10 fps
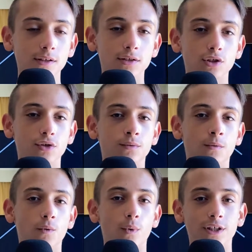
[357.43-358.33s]
So
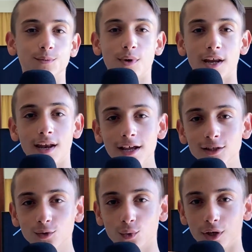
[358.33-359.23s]
what's my
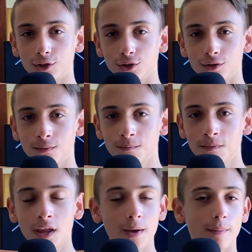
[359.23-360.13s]
next question?
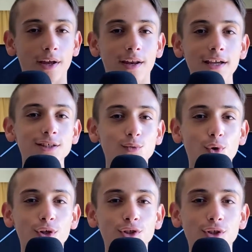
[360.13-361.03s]
My next
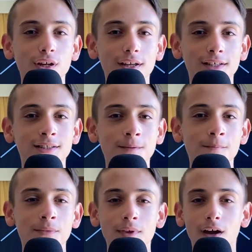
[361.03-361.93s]
question is,
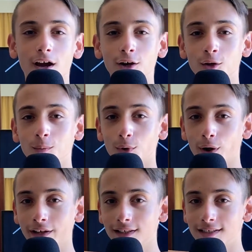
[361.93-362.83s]
are you
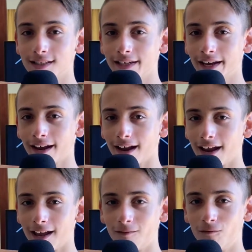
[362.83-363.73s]
practicing
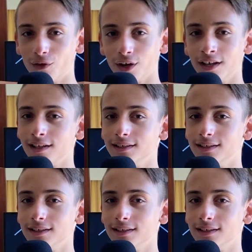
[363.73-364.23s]
every